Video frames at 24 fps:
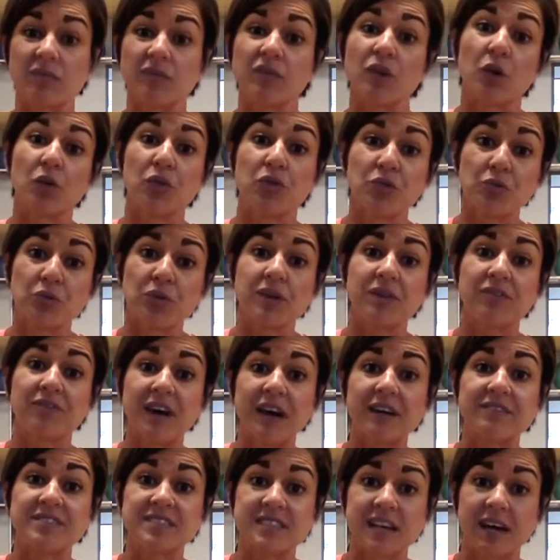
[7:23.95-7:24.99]
3 to
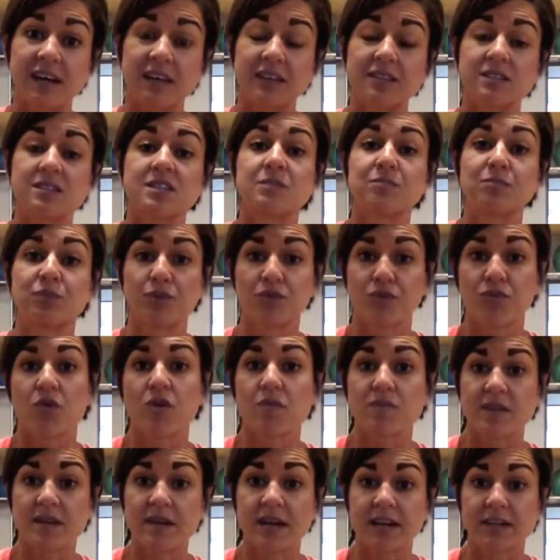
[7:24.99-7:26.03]
5 seconds to
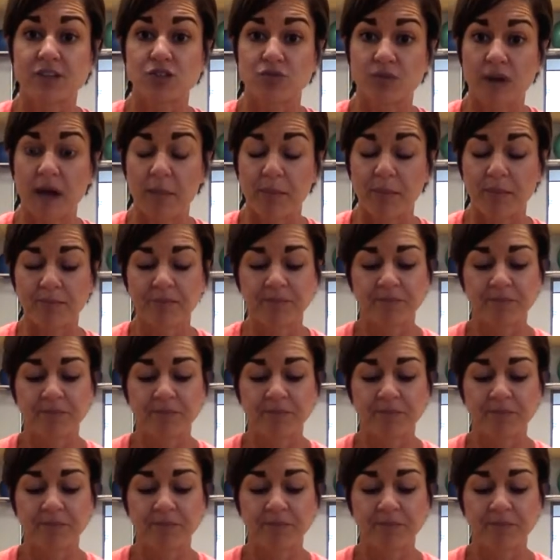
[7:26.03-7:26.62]
perform the next rep.